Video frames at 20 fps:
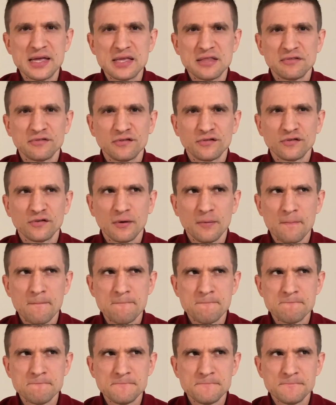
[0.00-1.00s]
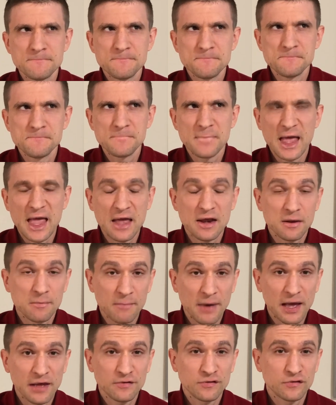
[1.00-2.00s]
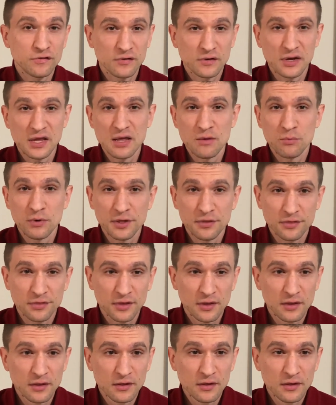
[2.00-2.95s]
and some animosity with